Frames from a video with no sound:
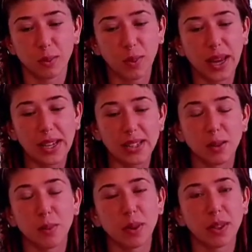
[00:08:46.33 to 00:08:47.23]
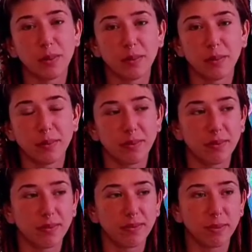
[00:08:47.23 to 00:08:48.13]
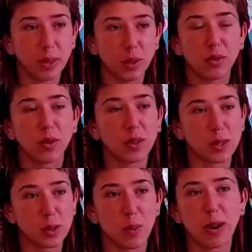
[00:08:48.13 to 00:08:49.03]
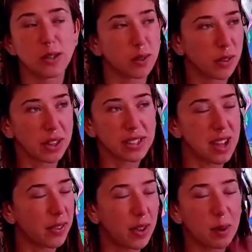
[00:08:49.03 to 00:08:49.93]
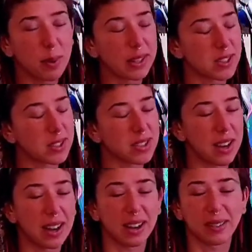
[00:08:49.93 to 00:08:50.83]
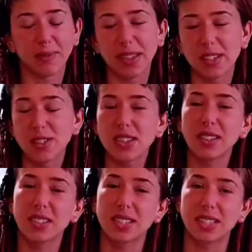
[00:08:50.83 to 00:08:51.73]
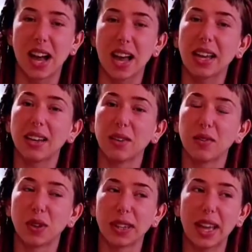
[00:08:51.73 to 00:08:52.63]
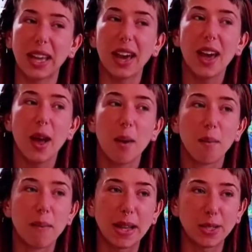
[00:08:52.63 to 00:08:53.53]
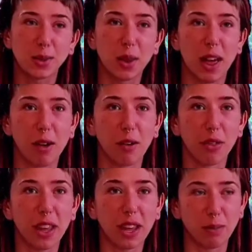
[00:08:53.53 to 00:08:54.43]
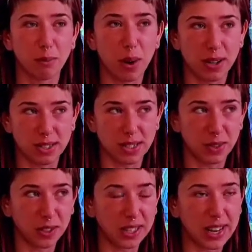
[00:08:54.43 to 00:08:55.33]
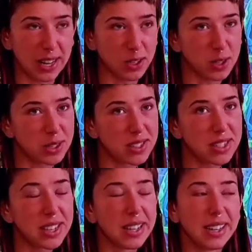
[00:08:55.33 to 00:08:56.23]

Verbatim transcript: way to put beautiful, inspirational things out there, but I just, it's just not designed for like mental health and positive connections.